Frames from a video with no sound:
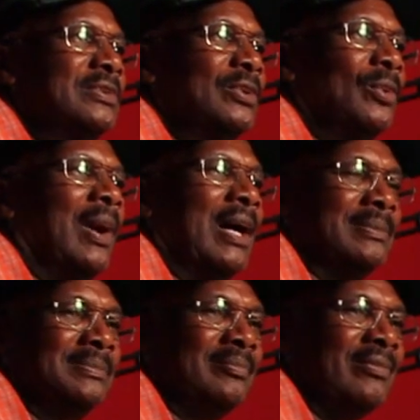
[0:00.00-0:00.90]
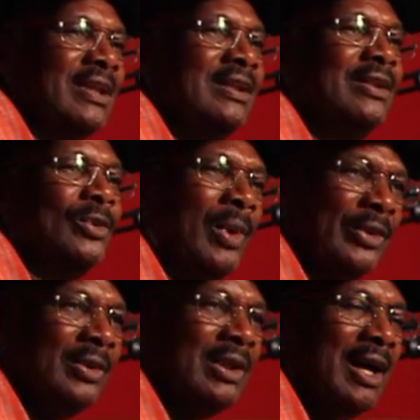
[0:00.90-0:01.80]
1 till
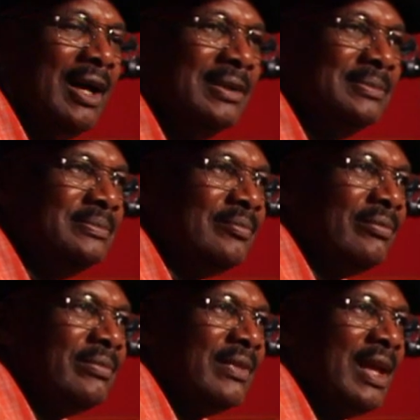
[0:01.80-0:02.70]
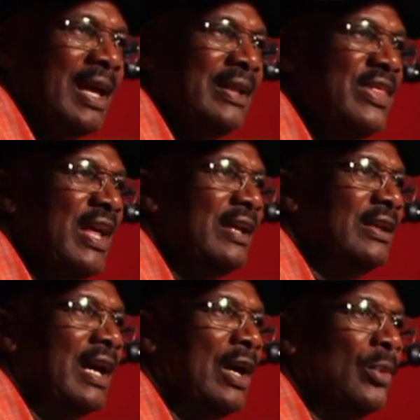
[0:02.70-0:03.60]
1 o'clock. And then
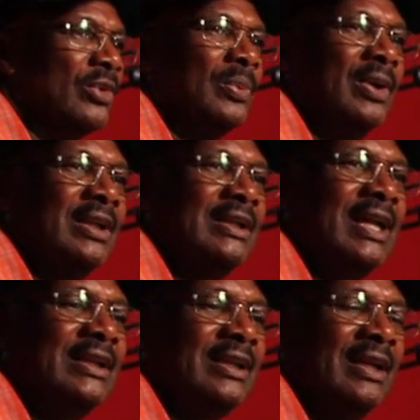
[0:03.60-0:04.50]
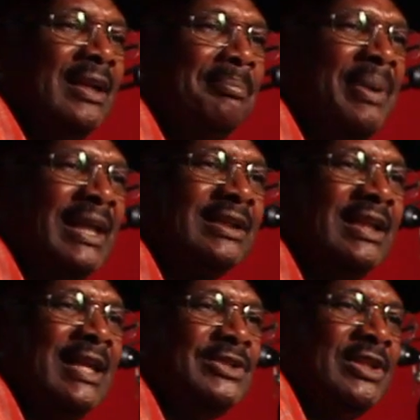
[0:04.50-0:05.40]
I was working at
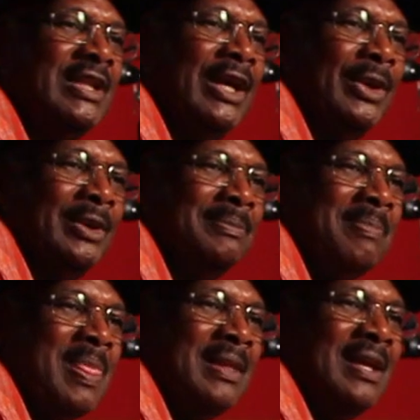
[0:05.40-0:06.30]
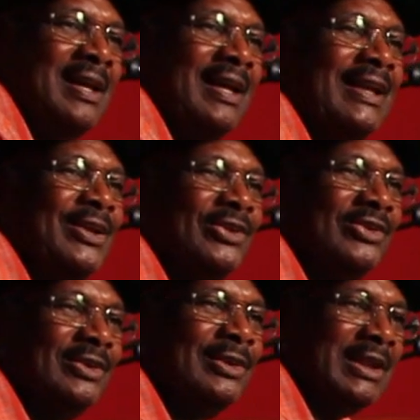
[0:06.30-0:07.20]
Bentley Engineering, and I
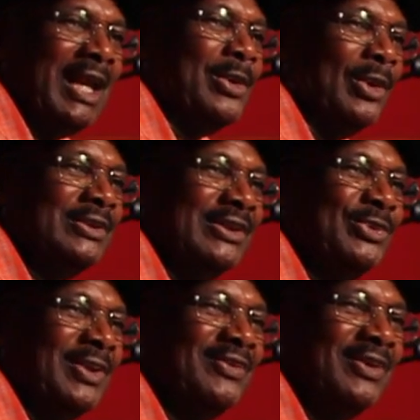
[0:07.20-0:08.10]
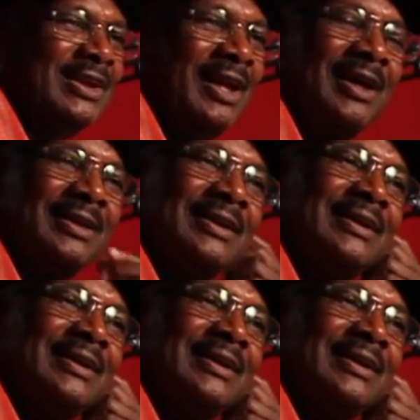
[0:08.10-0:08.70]
used to clock out at 12 o'clock,